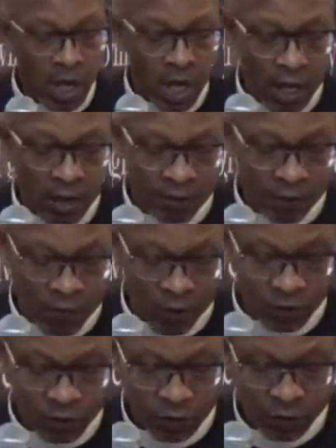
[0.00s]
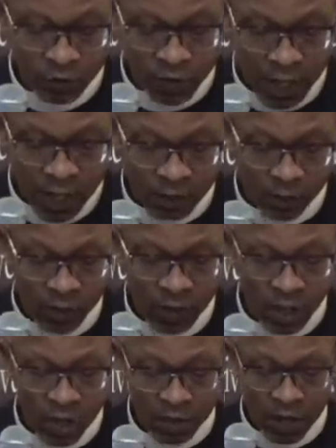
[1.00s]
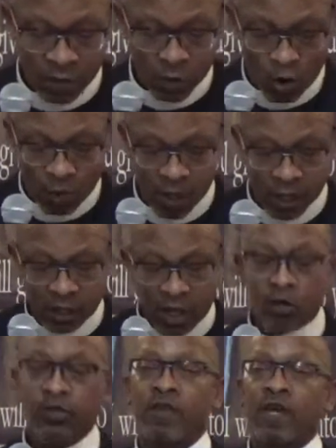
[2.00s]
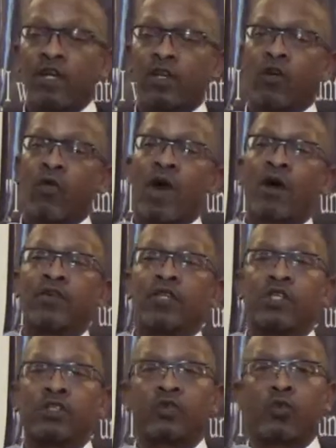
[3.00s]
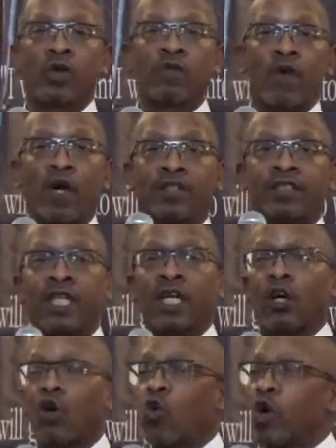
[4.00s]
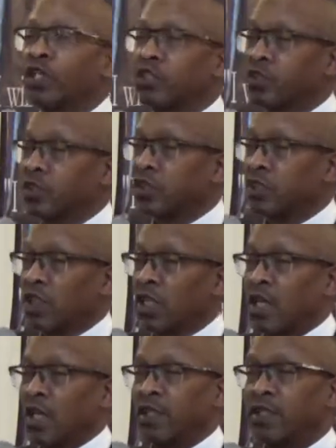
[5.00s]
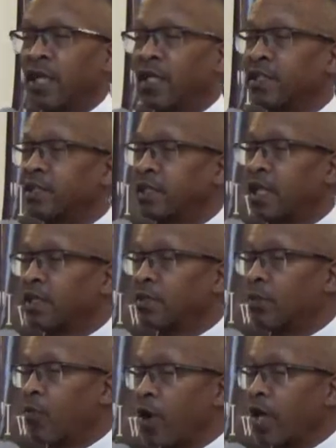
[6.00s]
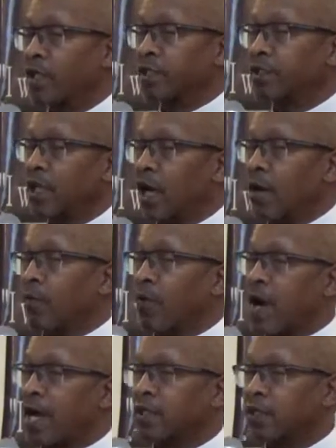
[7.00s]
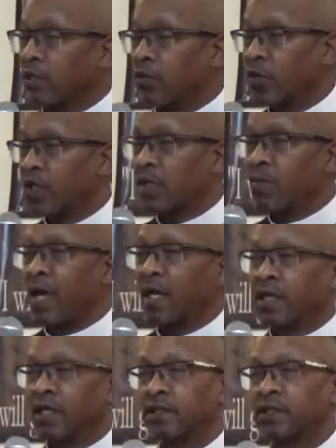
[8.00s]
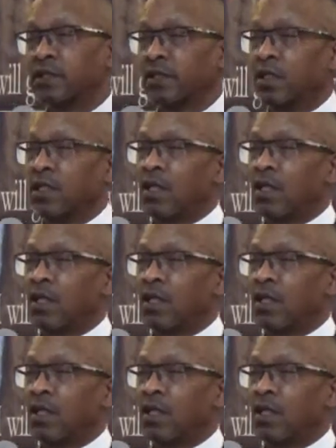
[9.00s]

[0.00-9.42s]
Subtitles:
And for those of you that we know that normally cultivating the ground deals with a set of questions that are set to break us up, right? To really make us